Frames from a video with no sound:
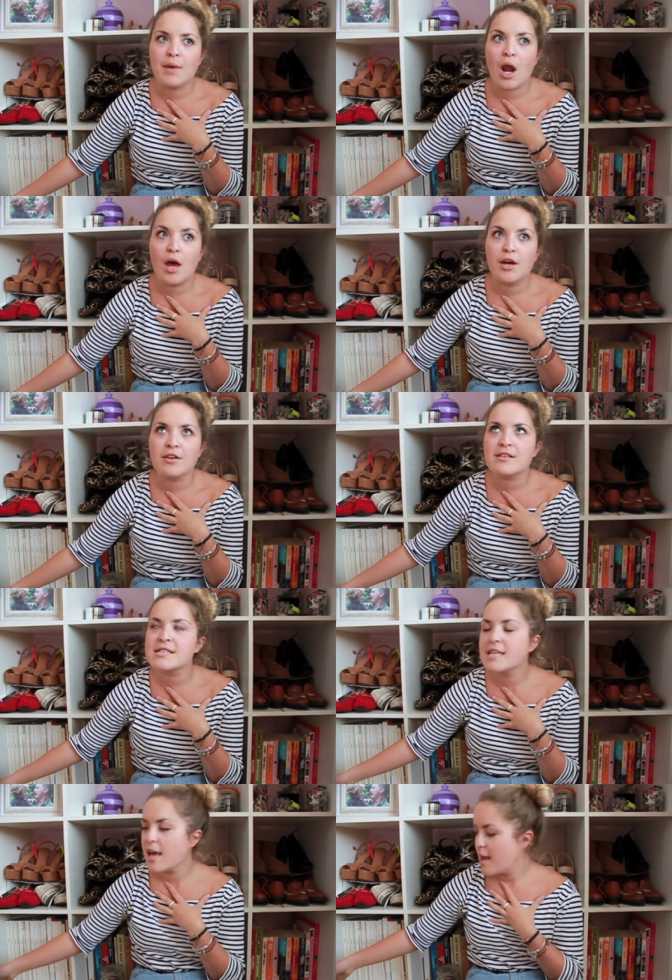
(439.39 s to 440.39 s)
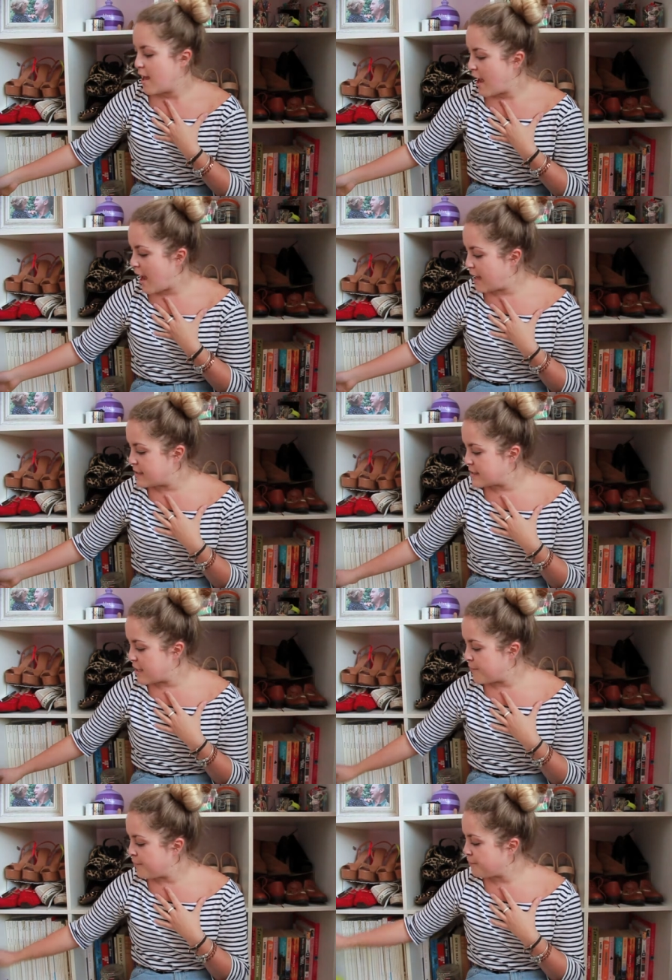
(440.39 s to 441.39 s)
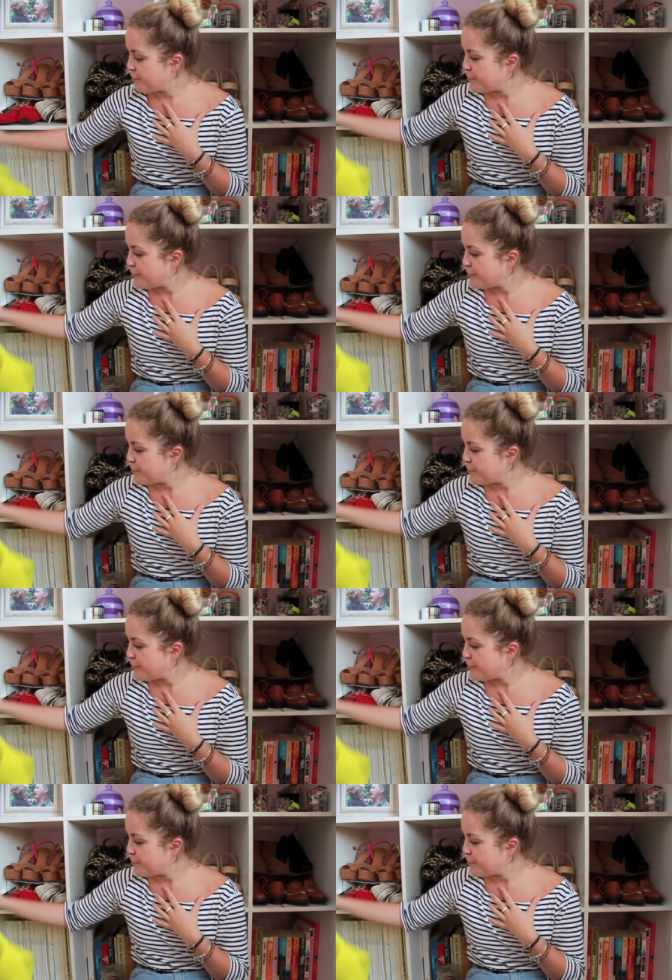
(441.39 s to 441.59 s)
clothes, and